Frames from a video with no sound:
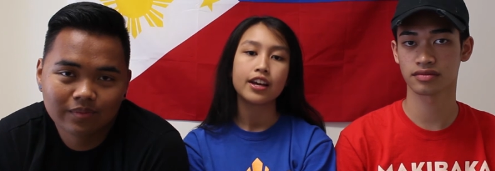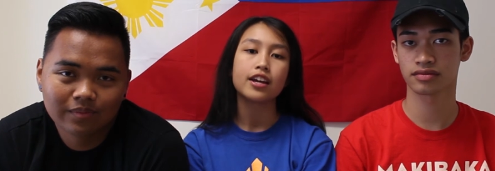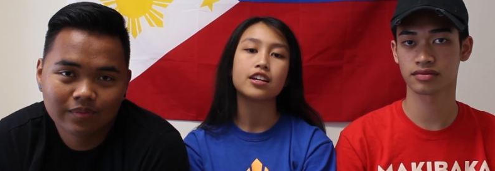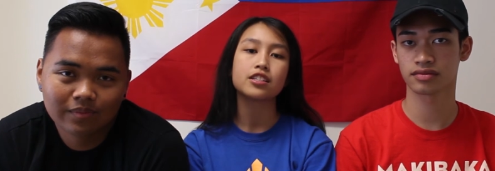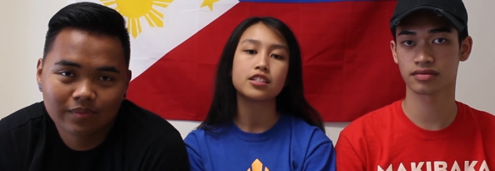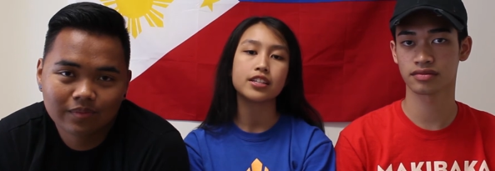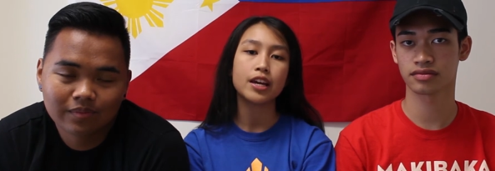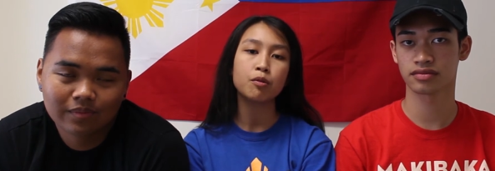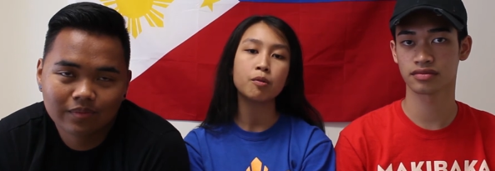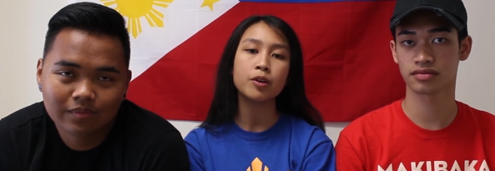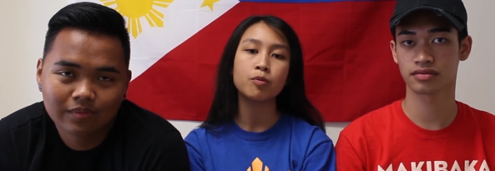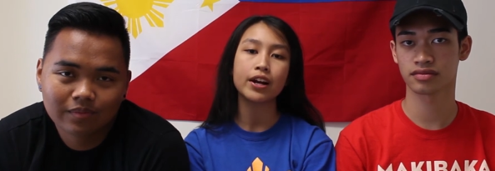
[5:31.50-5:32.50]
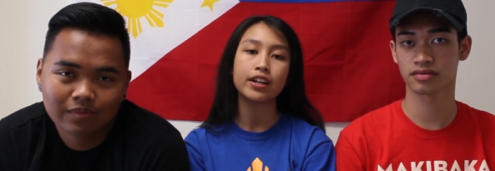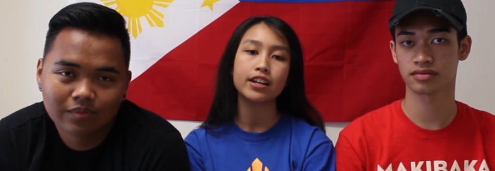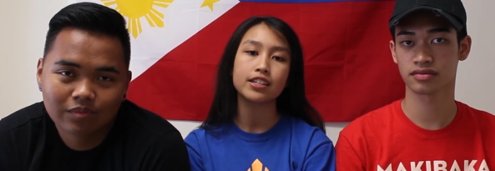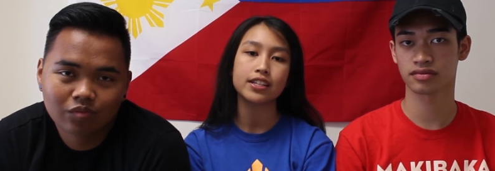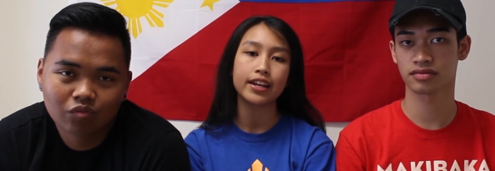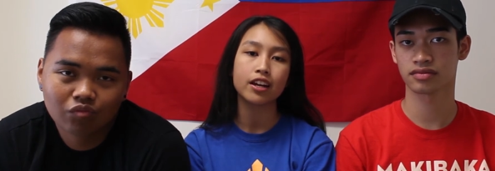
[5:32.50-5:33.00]
Speaker 1: It is a day where we
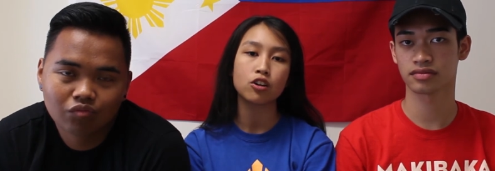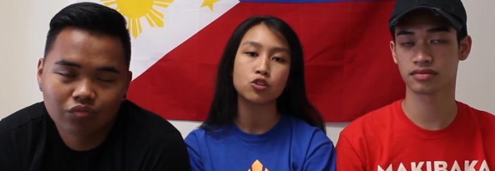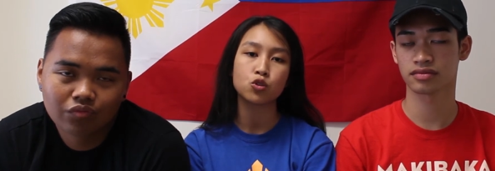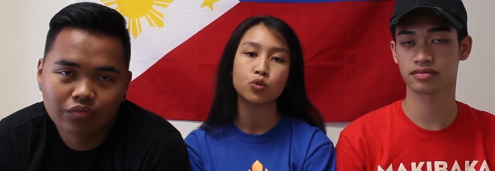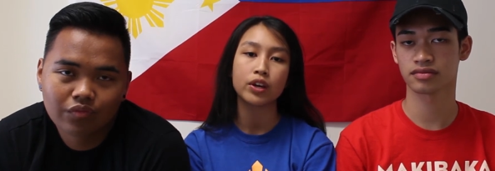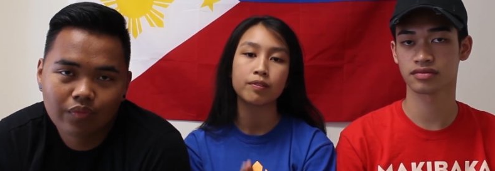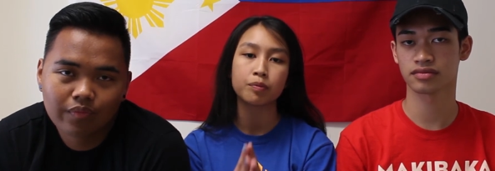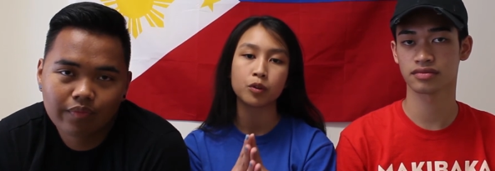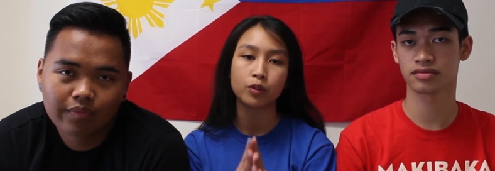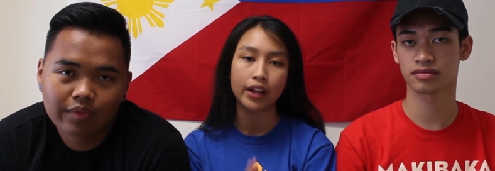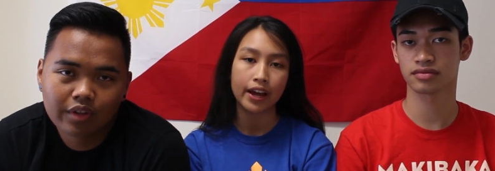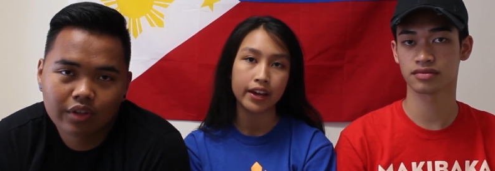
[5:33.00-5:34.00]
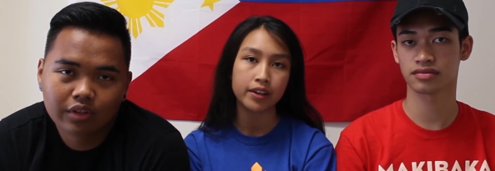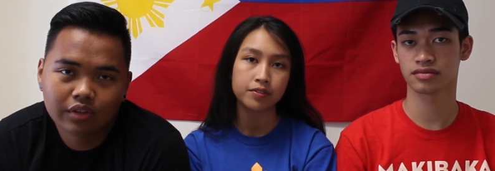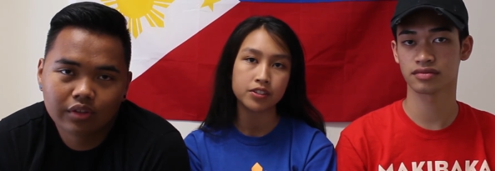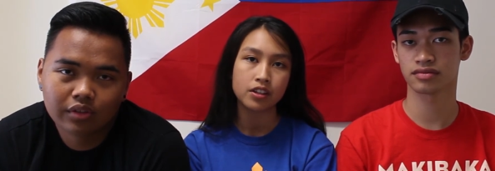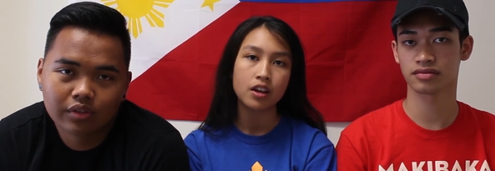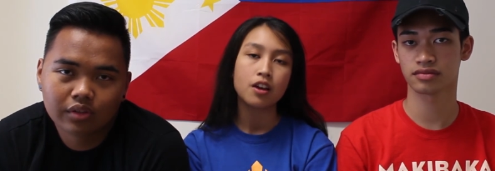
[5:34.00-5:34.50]
recognize the heroes who gave up their
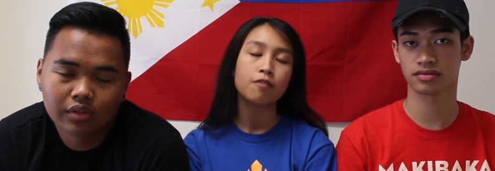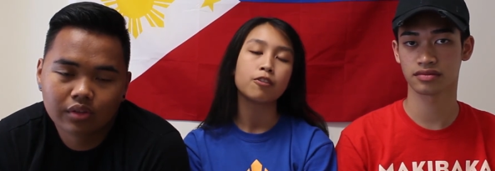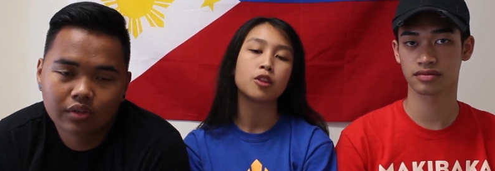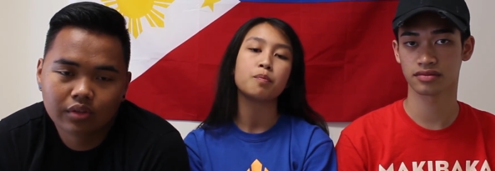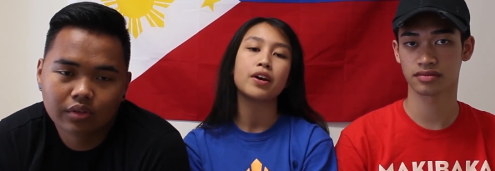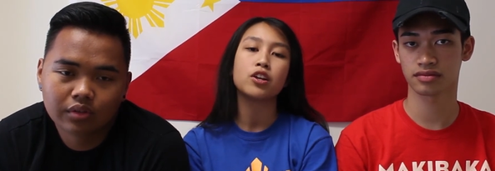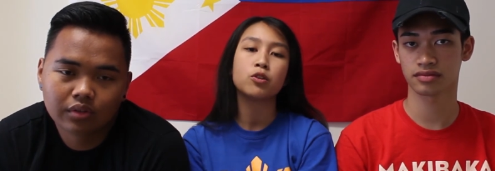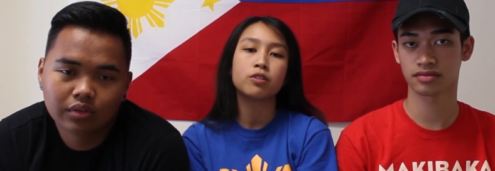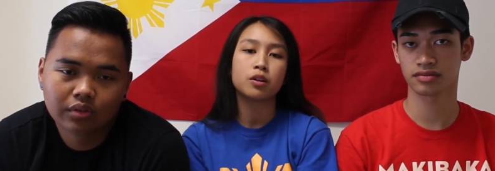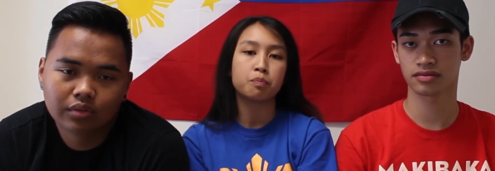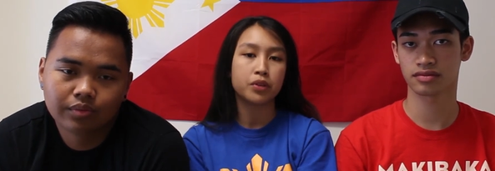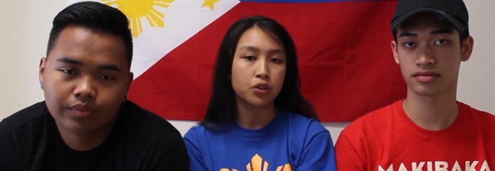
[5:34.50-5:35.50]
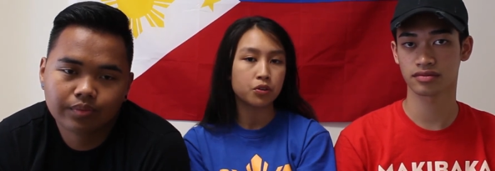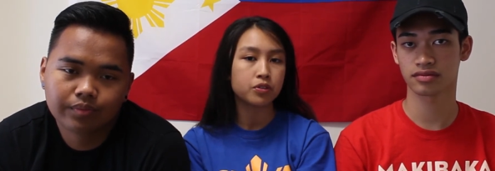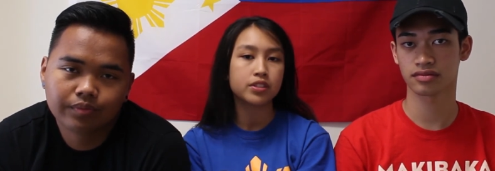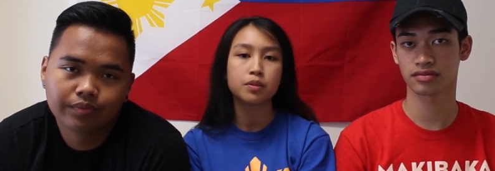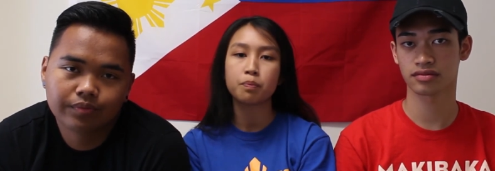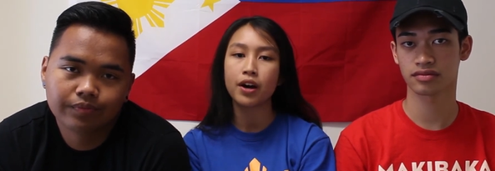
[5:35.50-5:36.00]
lives, for the men who were
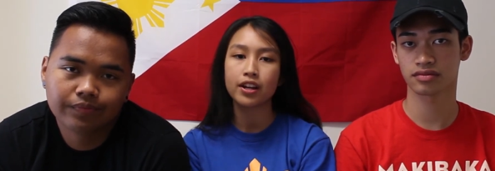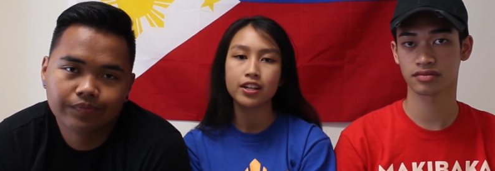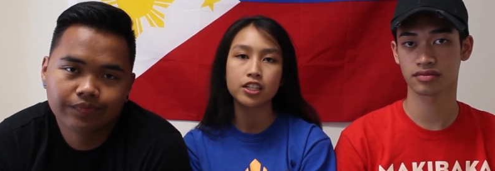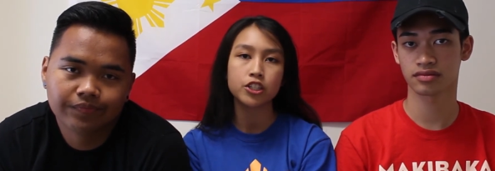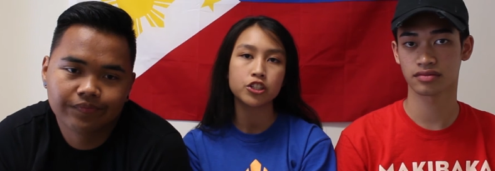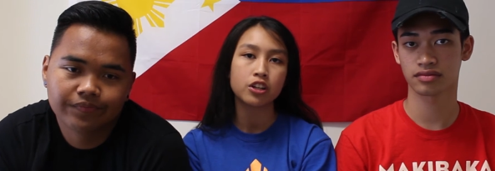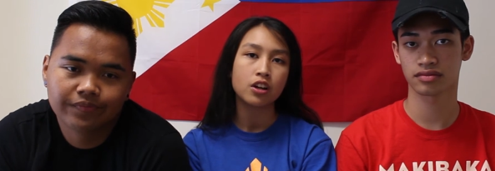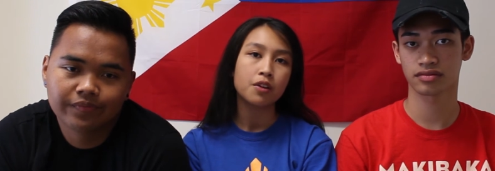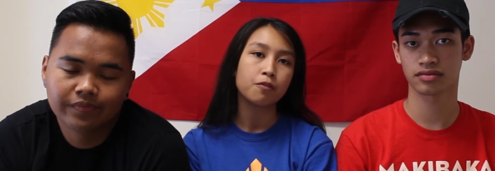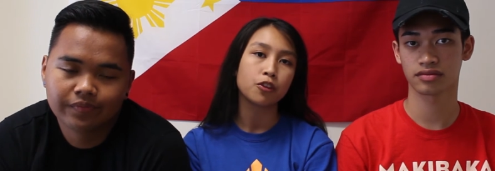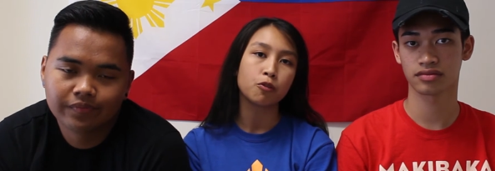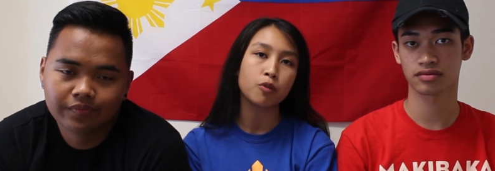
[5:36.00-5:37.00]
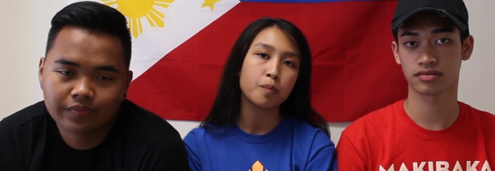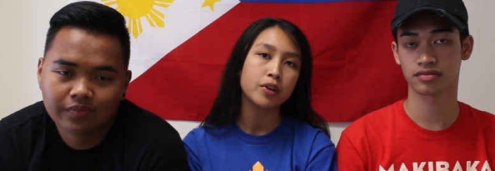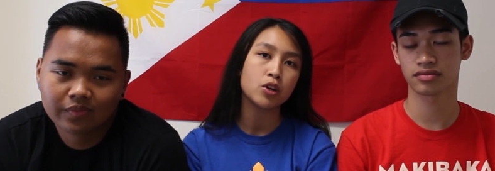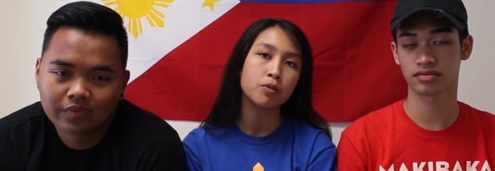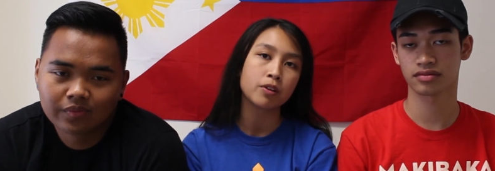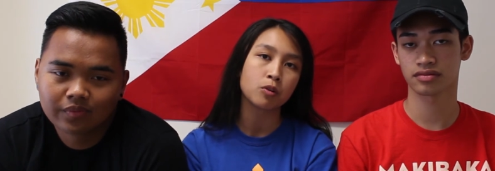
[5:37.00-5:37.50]
abused and punished, for the women
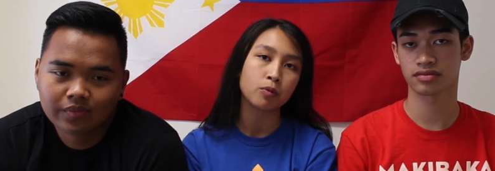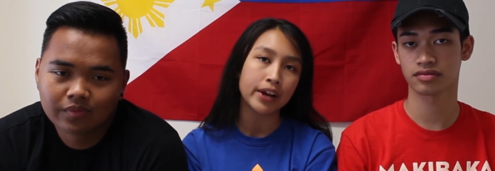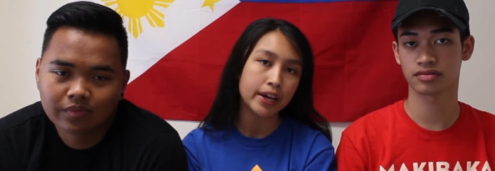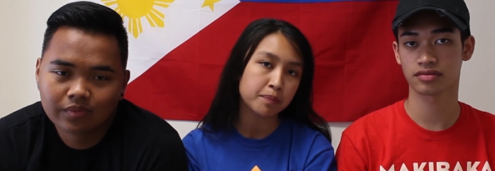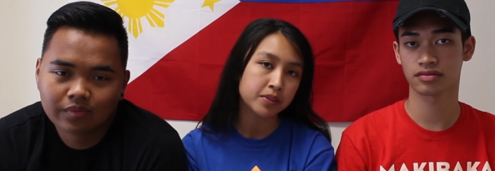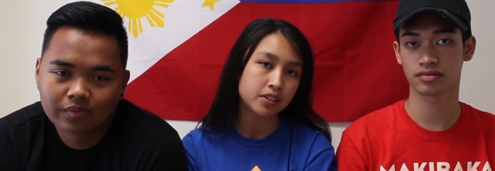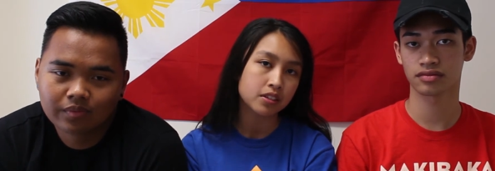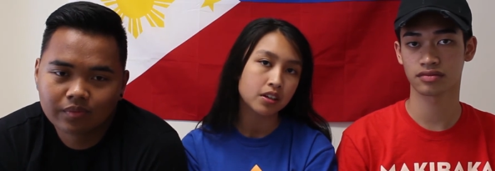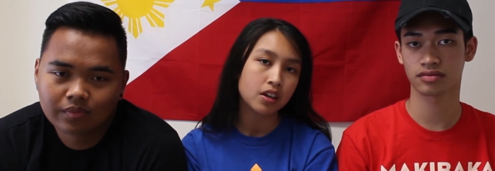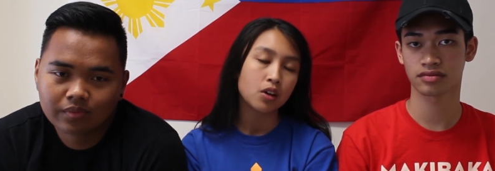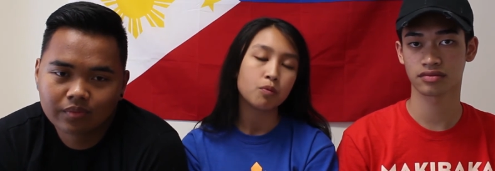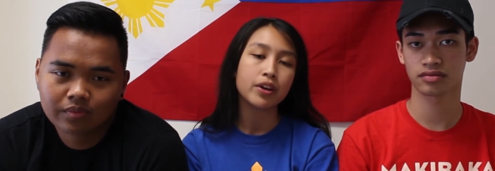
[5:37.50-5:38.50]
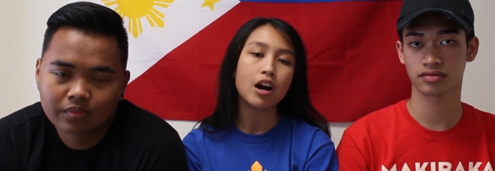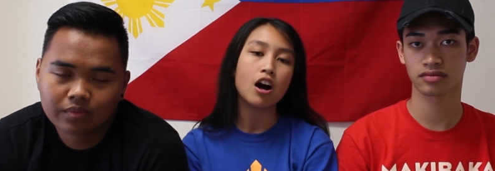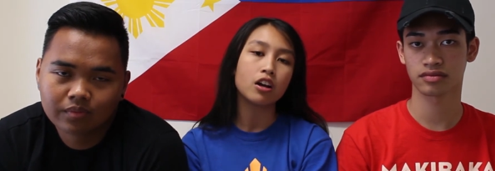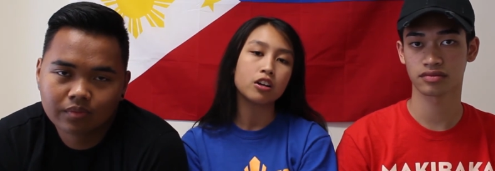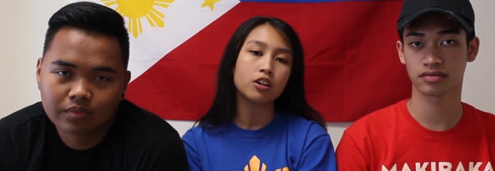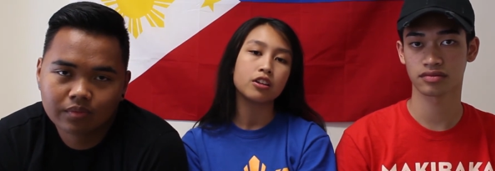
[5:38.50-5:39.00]
who were raped. We
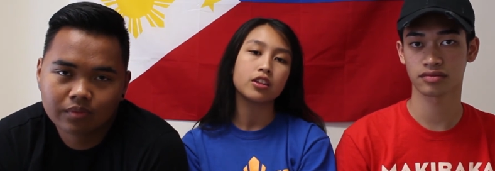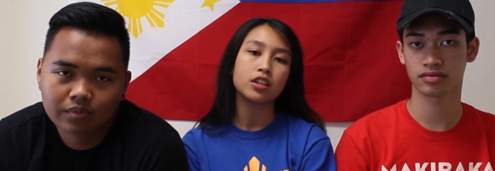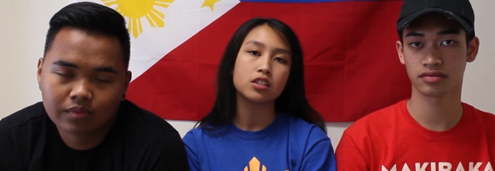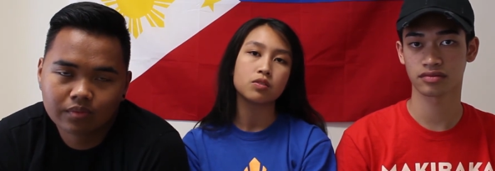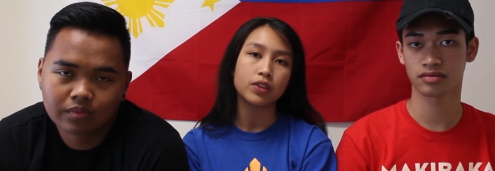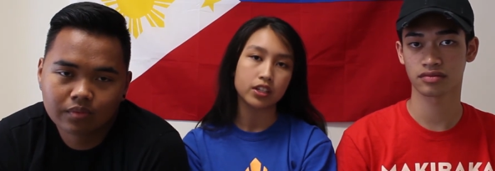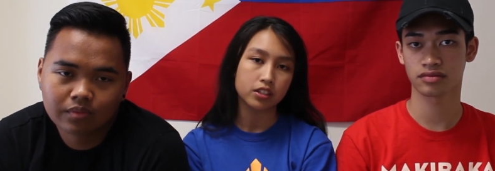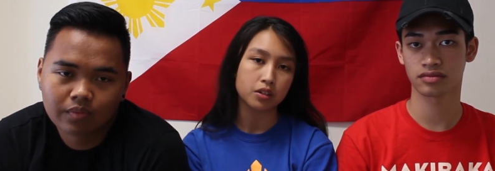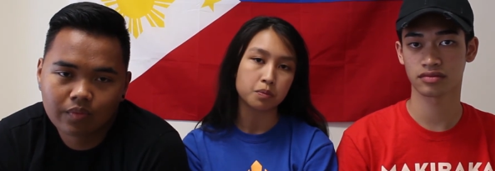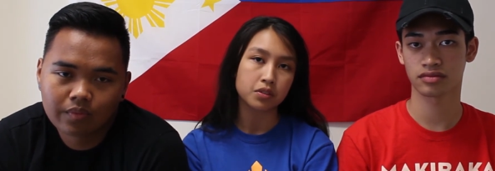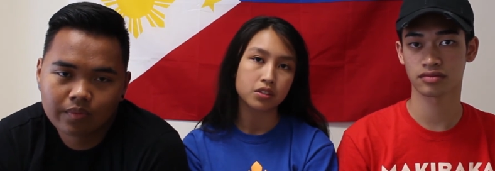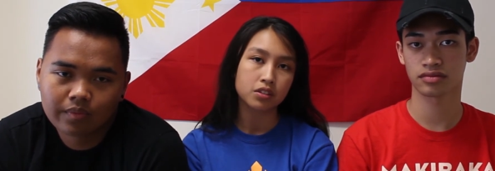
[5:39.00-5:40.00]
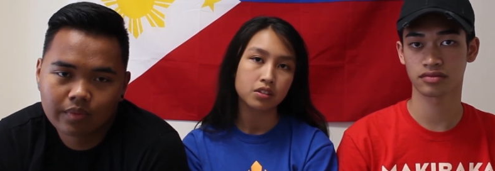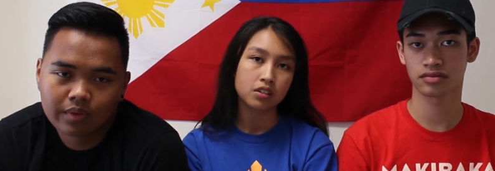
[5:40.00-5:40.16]
honor these victims.